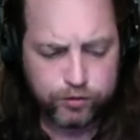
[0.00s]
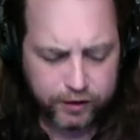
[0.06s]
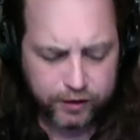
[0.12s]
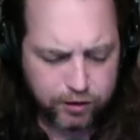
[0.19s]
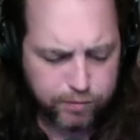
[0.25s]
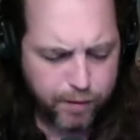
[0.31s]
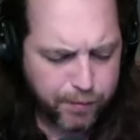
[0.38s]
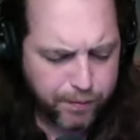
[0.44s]
Like, do
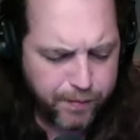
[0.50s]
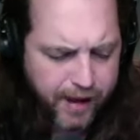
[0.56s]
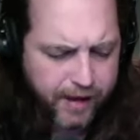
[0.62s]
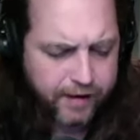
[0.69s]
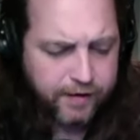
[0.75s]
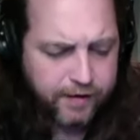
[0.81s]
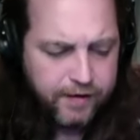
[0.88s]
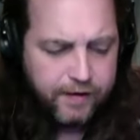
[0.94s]
you remember
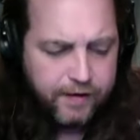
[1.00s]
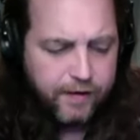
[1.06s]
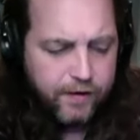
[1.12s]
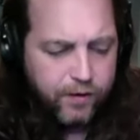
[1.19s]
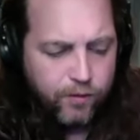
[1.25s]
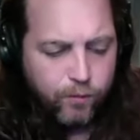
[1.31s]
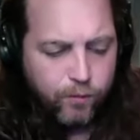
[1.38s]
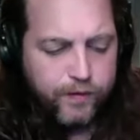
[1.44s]
back
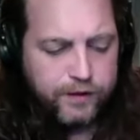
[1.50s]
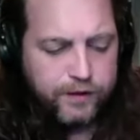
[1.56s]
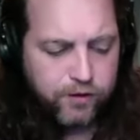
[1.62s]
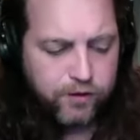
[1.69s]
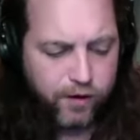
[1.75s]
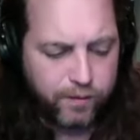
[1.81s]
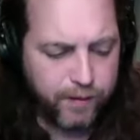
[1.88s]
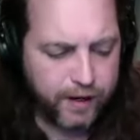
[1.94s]
when they
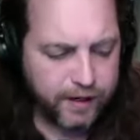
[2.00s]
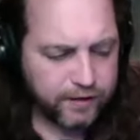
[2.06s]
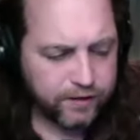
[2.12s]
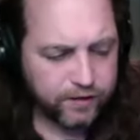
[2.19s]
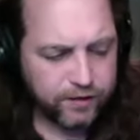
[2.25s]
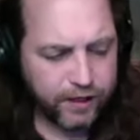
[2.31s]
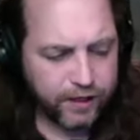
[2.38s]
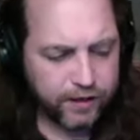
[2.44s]
started making
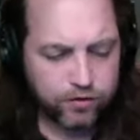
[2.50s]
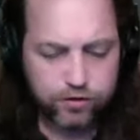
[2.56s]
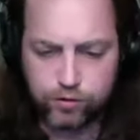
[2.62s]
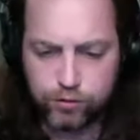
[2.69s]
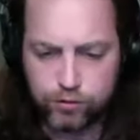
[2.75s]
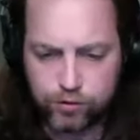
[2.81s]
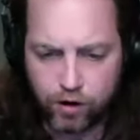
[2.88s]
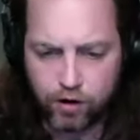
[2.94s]
you take your
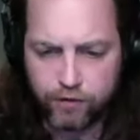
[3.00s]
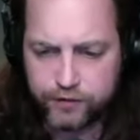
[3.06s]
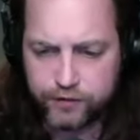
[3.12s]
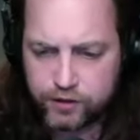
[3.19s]
shoes off and